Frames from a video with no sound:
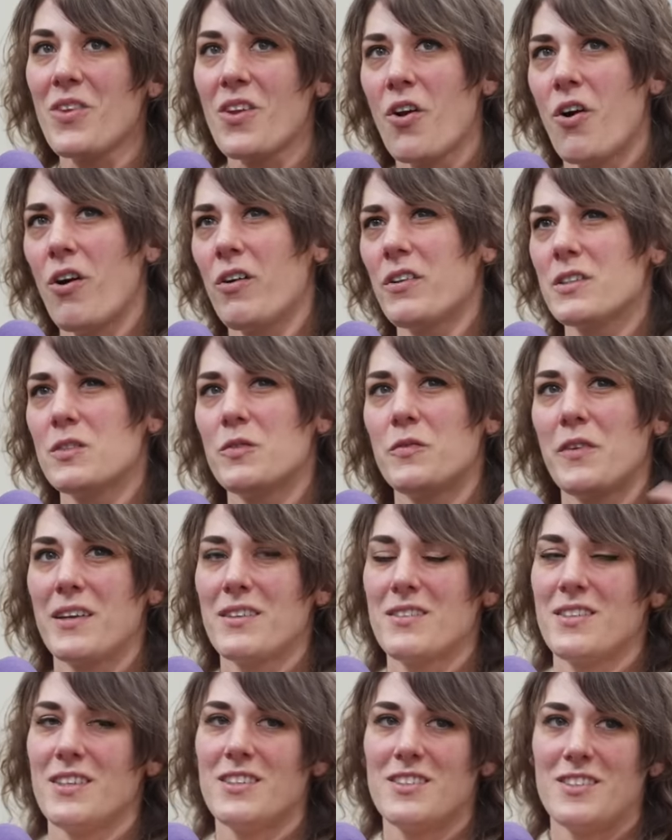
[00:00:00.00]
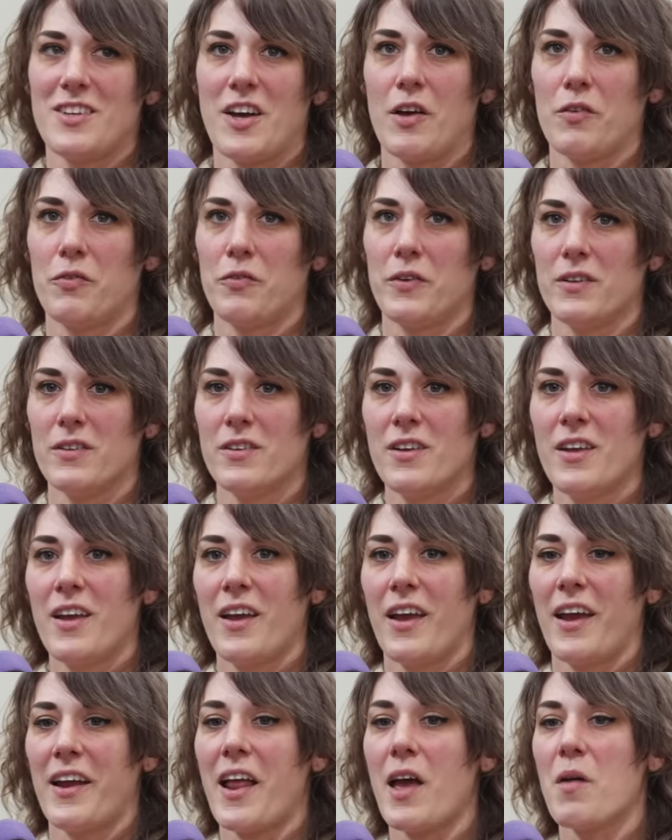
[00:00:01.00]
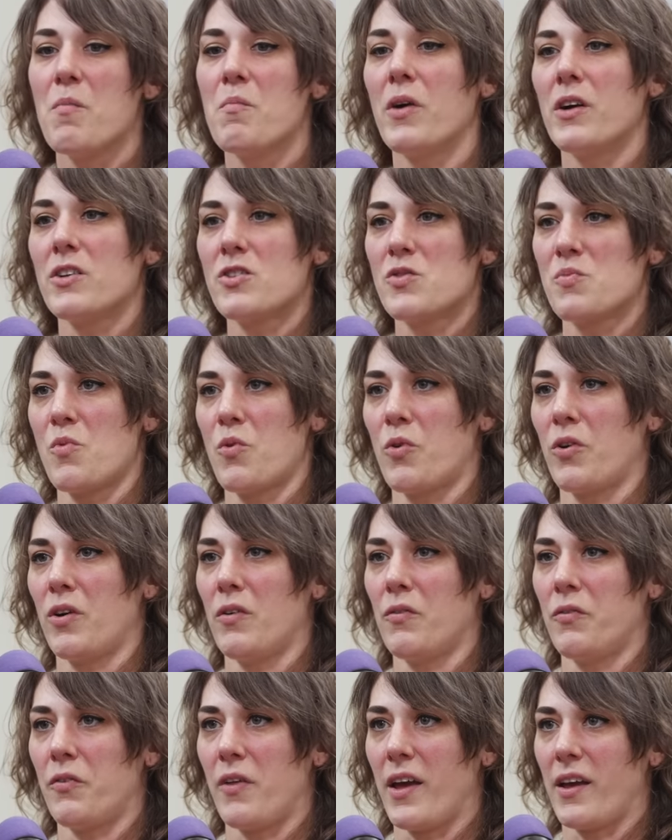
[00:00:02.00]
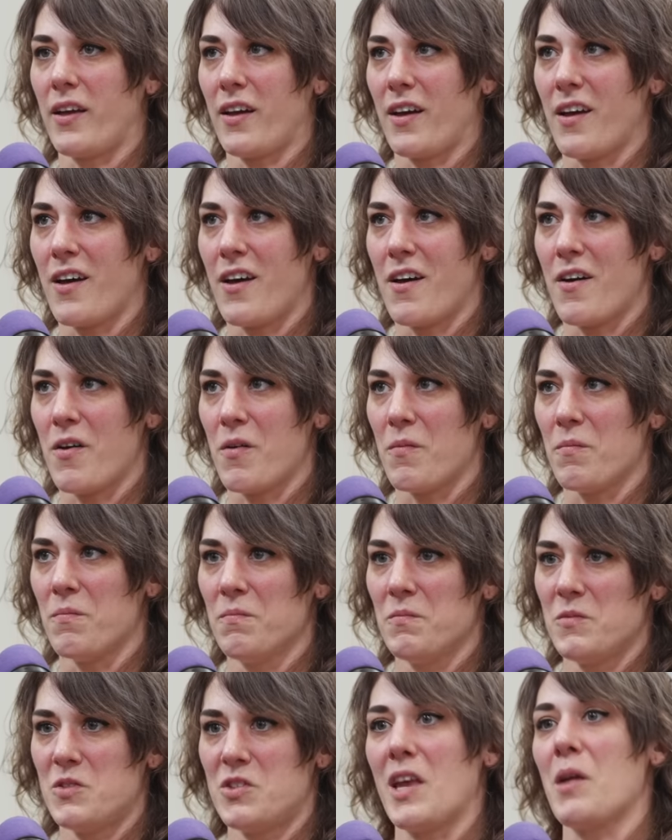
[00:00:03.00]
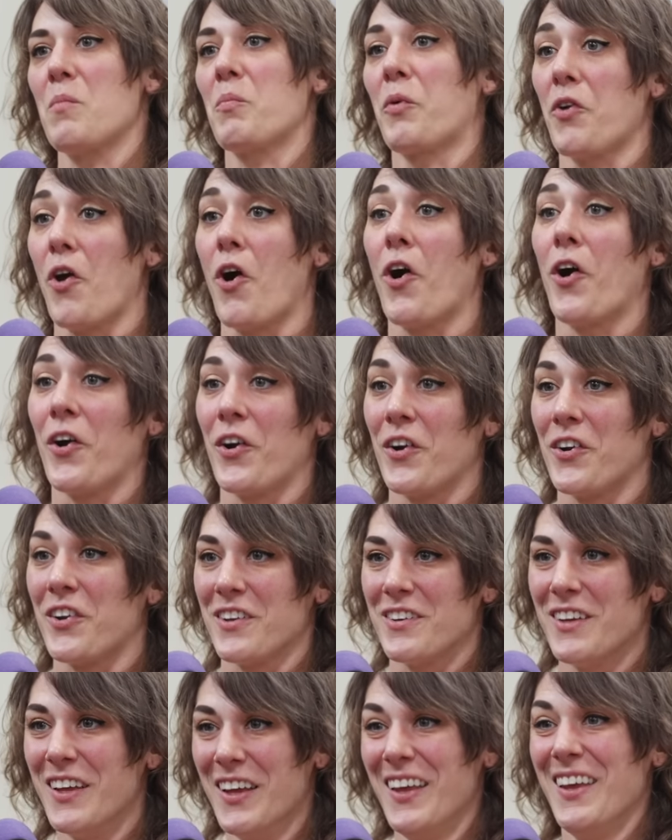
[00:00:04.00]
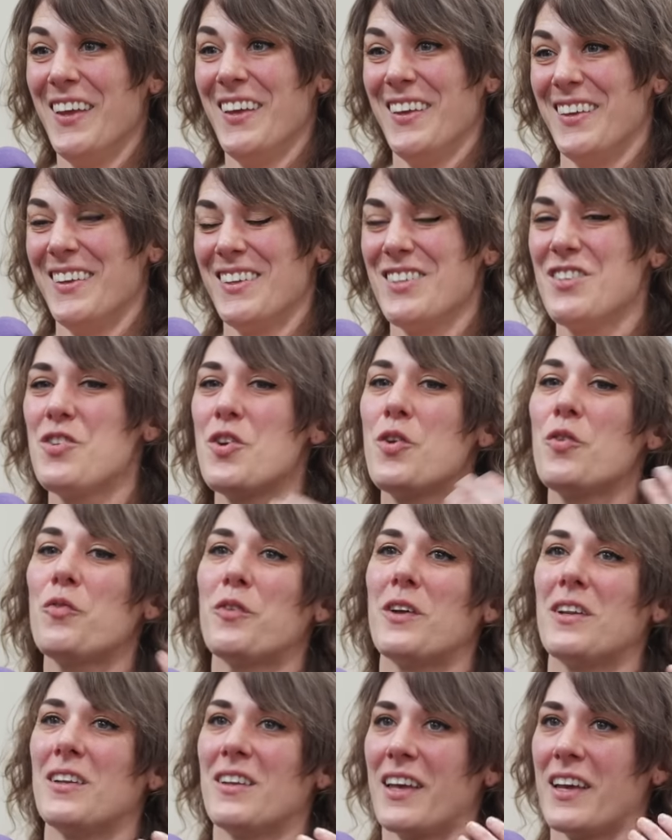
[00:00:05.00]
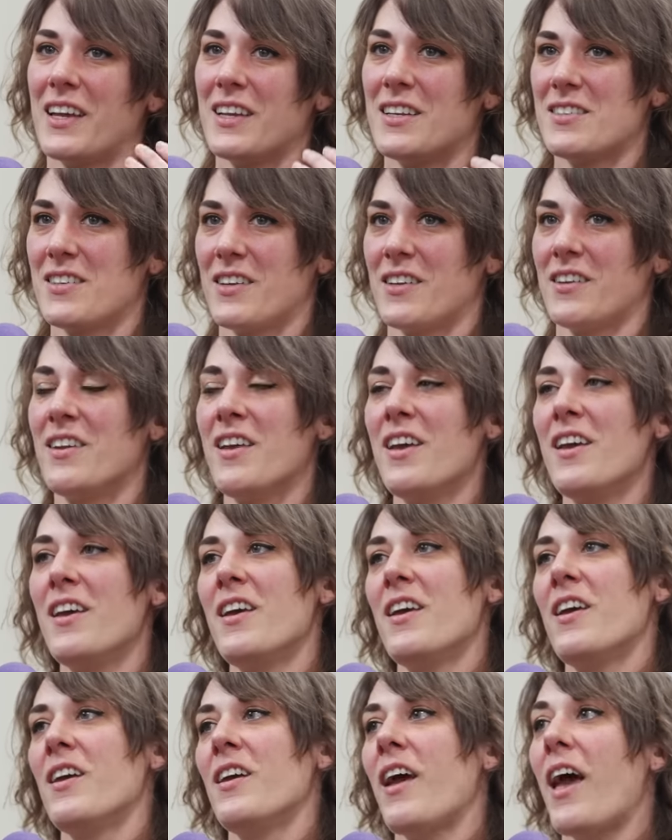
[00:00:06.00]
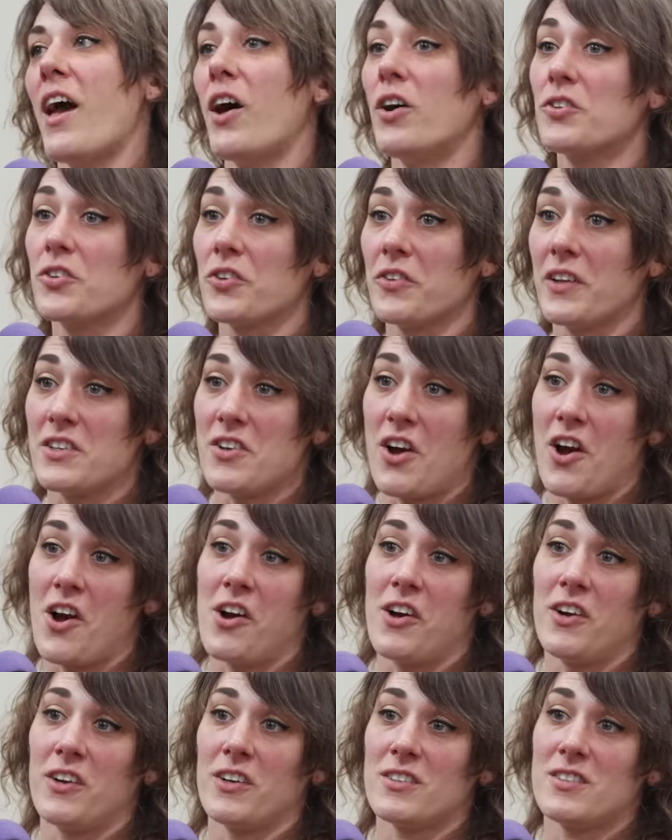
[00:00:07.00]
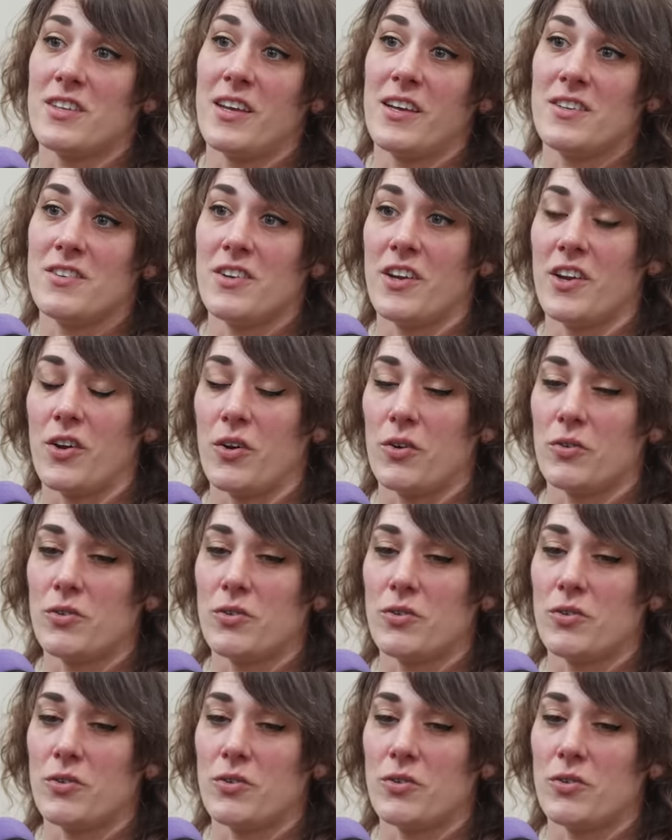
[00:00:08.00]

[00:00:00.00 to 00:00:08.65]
all this fancy stuff. And I'm much more of like a, St. Bernard and Newfoundland and elderly dogs and, you know,